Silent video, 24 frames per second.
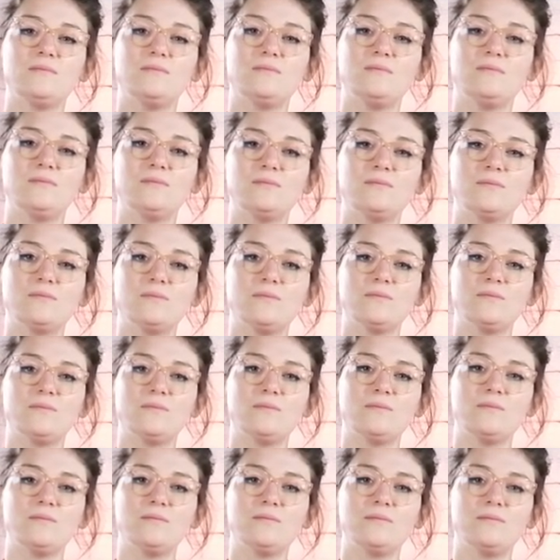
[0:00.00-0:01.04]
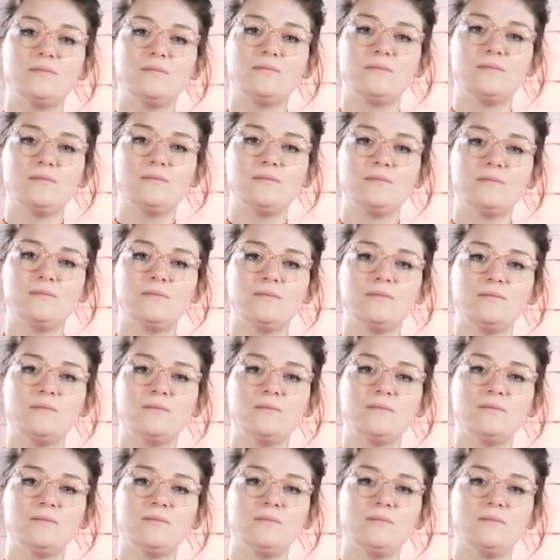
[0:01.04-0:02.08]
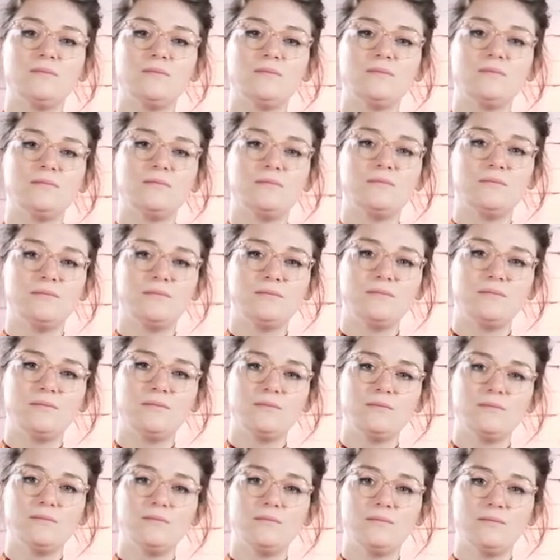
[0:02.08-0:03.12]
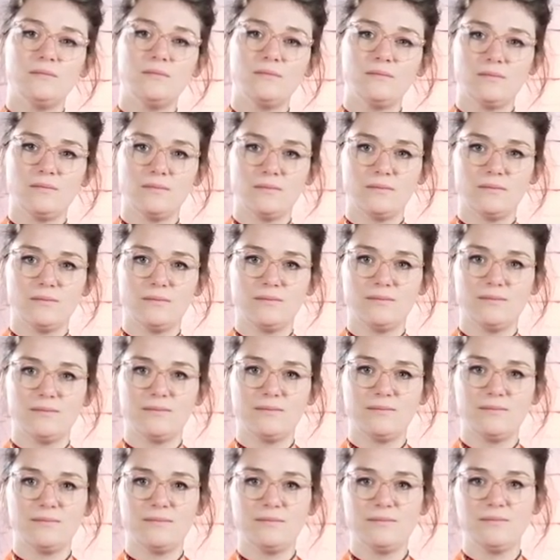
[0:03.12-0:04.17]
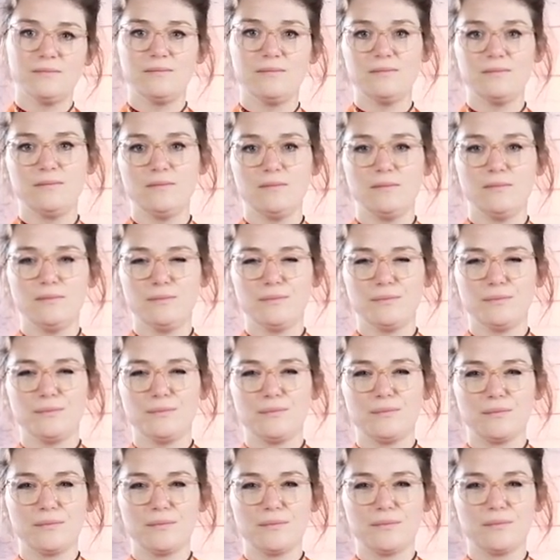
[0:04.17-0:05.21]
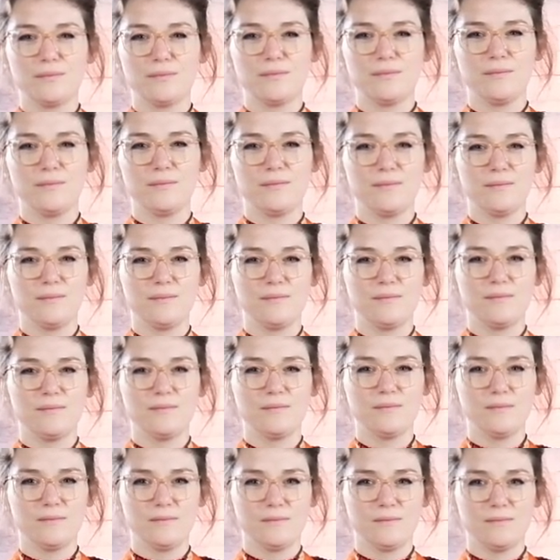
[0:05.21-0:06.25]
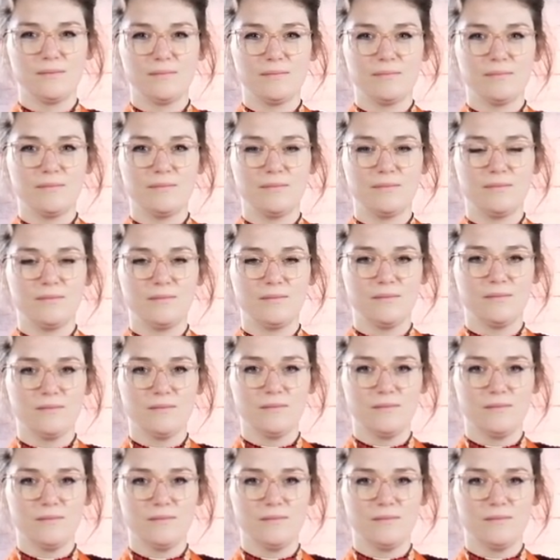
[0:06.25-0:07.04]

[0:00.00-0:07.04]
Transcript: [no speech]